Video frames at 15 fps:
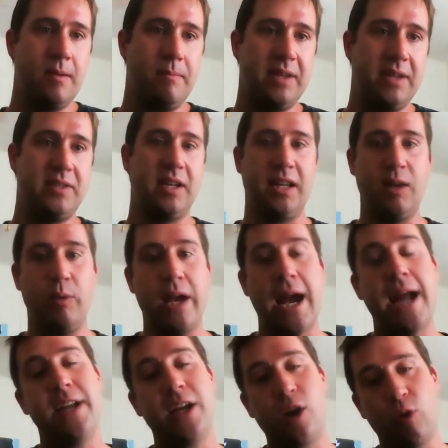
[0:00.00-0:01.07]
basically, we
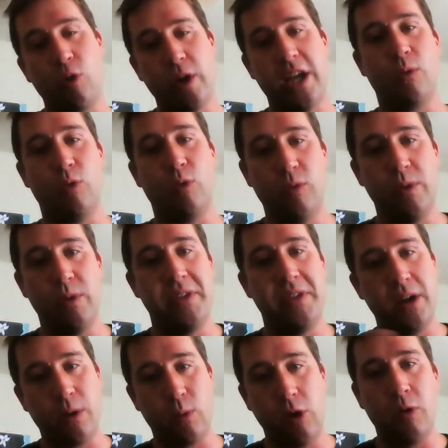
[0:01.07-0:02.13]
had to create a room within
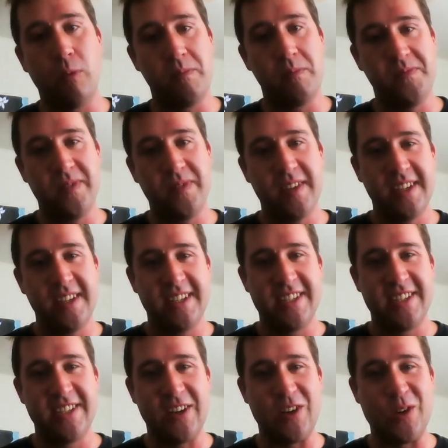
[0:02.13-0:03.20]
a room.
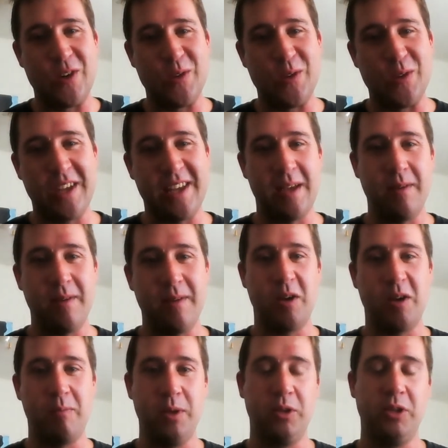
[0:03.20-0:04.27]
So
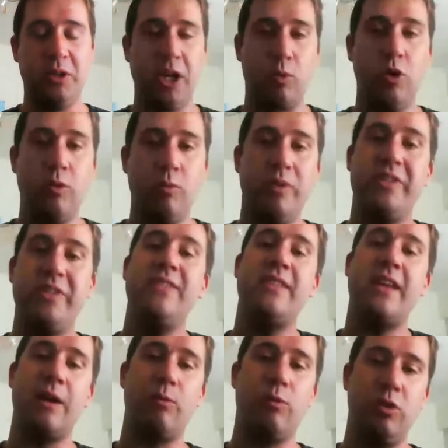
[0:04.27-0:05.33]
they're building a room
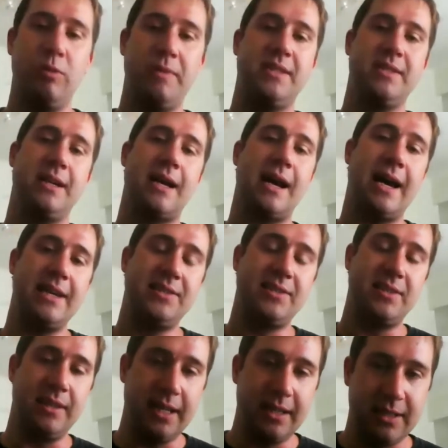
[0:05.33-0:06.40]
within that room that's going to
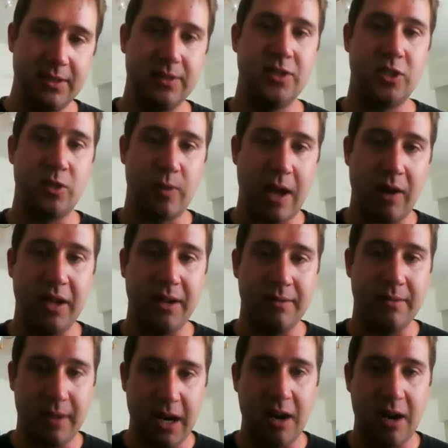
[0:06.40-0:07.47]
isolate the surrounding
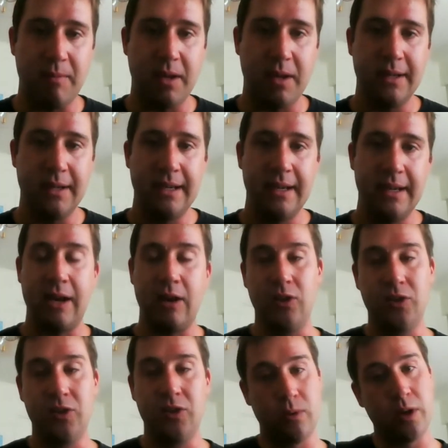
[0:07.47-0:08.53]
environment. And
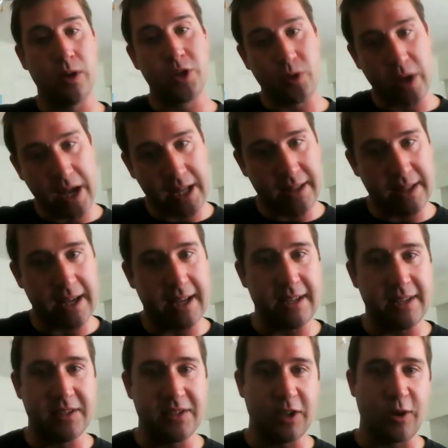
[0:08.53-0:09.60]
also, a train that
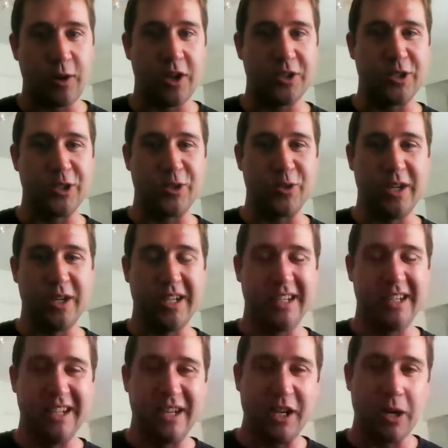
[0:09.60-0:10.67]
is across the street
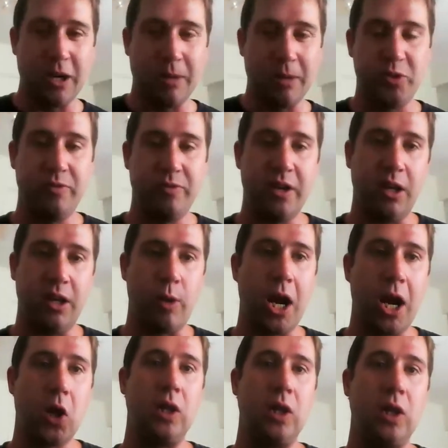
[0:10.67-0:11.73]
comes through fairly
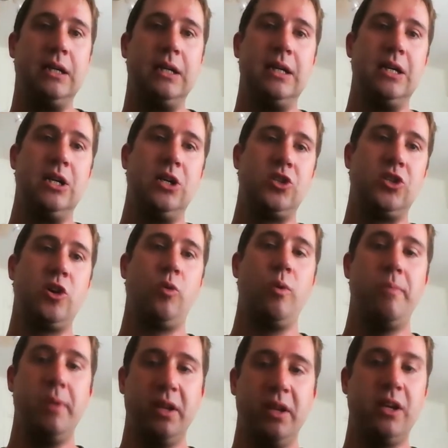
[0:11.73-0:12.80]
regularly. So we're
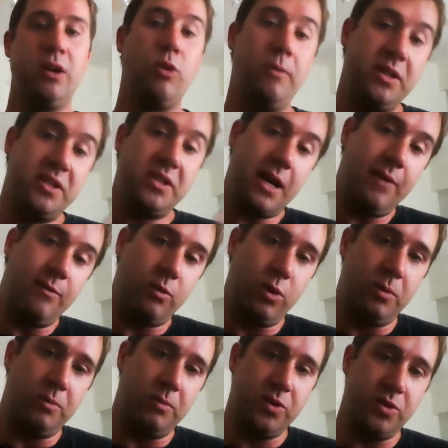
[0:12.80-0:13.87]
building a room inside of a
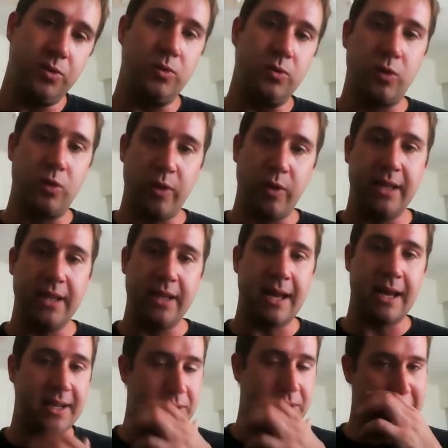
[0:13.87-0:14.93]
room to create
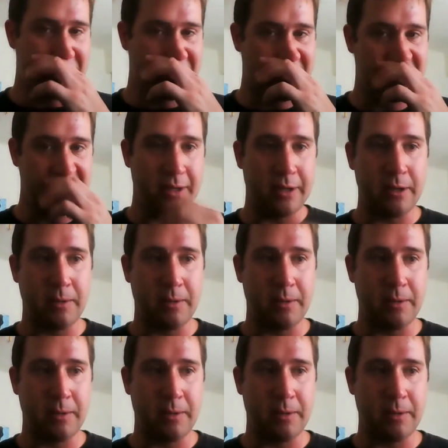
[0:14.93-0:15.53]
that isolation